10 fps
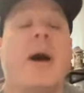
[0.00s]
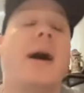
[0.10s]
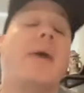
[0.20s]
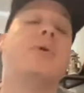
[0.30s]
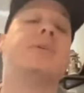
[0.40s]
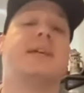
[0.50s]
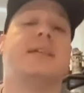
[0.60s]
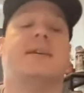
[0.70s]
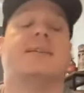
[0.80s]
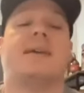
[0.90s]
I will say
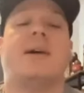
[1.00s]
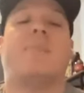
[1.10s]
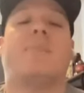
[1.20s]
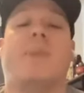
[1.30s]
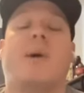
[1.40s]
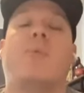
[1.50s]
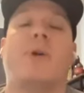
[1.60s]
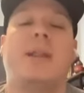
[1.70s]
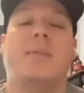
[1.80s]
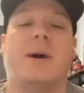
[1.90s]
this. My
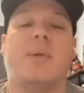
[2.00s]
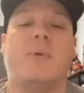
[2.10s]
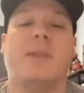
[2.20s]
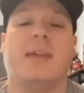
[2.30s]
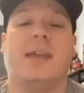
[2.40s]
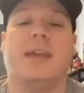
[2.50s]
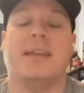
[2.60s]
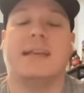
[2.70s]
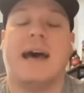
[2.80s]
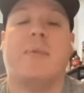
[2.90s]
one thing
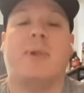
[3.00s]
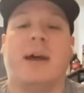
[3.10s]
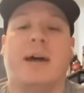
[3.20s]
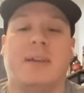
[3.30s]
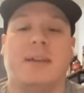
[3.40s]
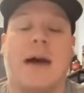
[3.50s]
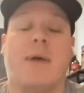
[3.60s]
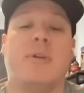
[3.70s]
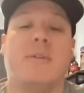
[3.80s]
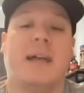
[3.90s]
is I would have
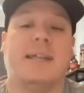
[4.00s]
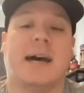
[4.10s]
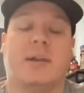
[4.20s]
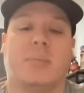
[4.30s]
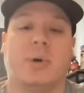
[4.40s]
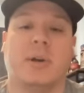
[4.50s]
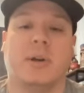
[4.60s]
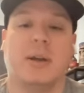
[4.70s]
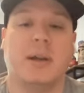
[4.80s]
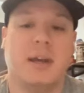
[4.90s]
had Tyler
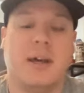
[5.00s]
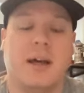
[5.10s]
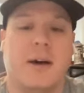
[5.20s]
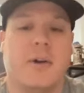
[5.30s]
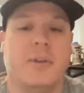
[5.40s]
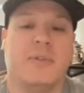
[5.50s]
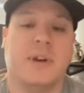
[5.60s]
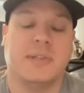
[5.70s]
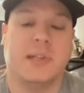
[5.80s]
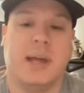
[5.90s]
Booker on the
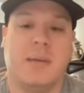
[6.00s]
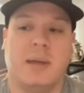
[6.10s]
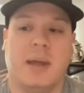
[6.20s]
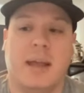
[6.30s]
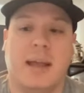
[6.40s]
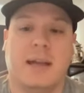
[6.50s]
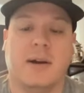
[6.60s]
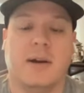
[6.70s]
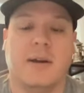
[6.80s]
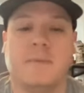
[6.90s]
first line at
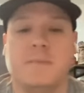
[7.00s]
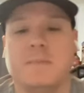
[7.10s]
guard.